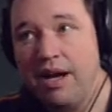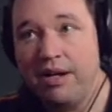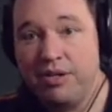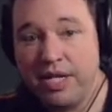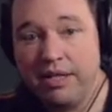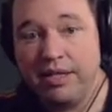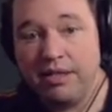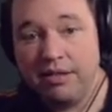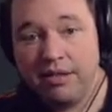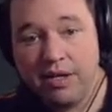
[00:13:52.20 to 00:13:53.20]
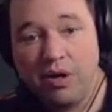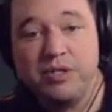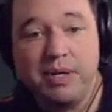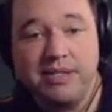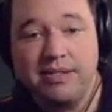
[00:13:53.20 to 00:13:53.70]
you're telling
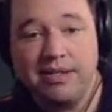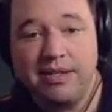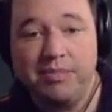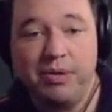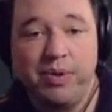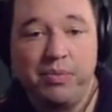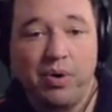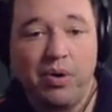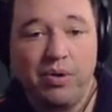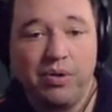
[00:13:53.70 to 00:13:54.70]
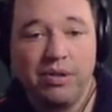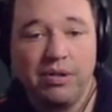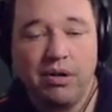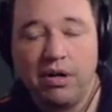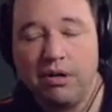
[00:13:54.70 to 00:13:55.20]
CodeSpaces that something went wrong,
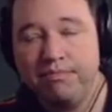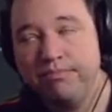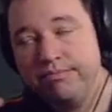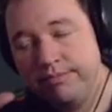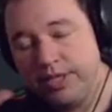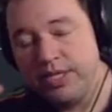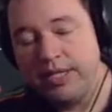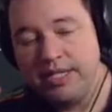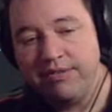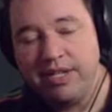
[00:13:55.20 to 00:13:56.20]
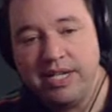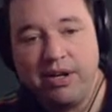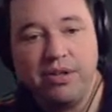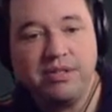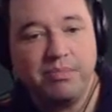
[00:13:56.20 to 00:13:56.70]
or you're telling dev
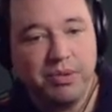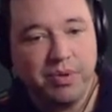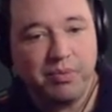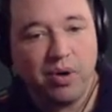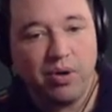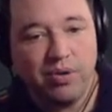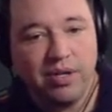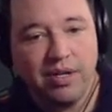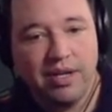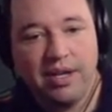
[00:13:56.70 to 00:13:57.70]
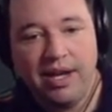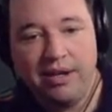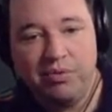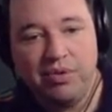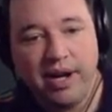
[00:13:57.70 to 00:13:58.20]
container that something went wrong, and
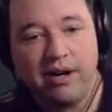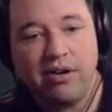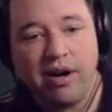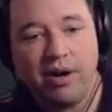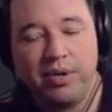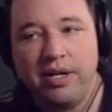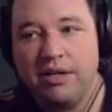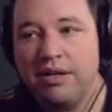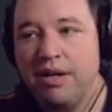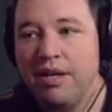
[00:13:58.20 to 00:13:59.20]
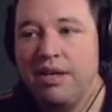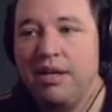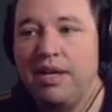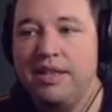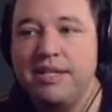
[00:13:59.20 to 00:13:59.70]
it will error out here.
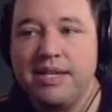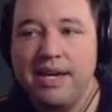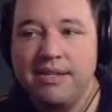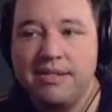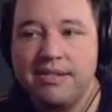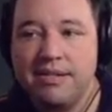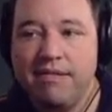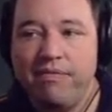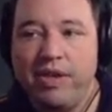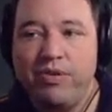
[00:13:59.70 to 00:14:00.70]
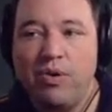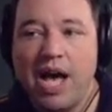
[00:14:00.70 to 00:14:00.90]
In this case, if you